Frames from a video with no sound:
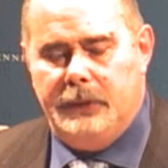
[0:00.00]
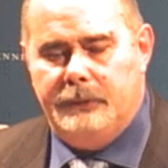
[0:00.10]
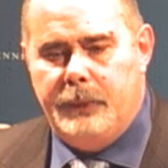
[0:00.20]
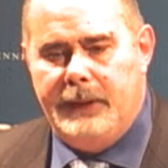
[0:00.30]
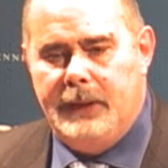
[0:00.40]
or
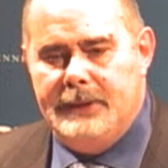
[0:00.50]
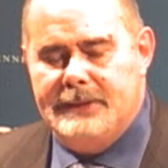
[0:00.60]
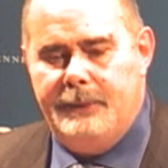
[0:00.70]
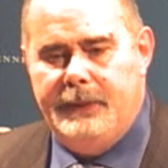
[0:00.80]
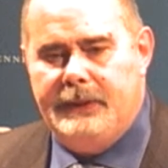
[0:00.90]
Queen
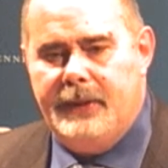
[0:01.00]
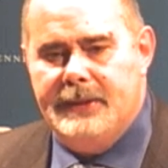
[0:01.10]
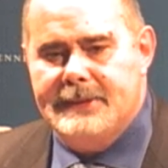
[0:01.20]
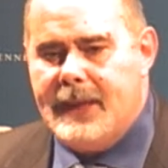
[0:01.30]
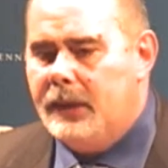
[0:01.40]
Elizabeth
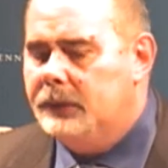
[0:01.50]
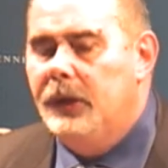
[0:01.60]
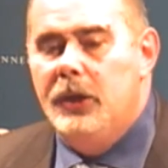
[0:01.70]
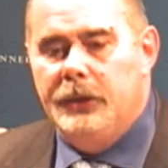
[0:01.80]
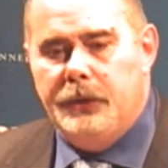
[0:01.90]
the Second,
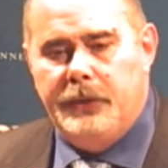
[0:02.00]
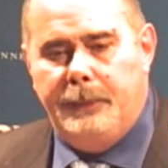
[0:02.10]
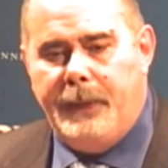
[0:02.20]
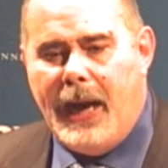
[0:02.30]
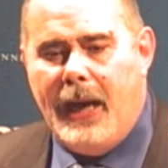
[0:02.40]
to the
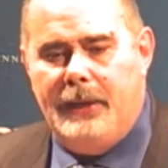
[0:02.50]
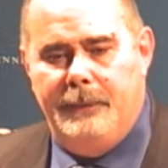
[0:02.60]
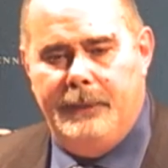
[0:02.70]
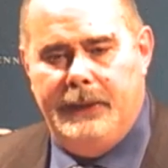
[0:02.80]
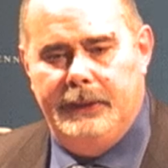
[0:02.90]

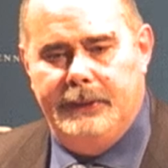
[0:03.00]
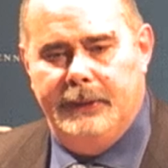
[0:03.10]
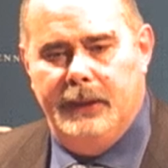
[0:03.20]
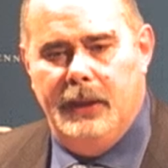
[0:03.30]
Parliament.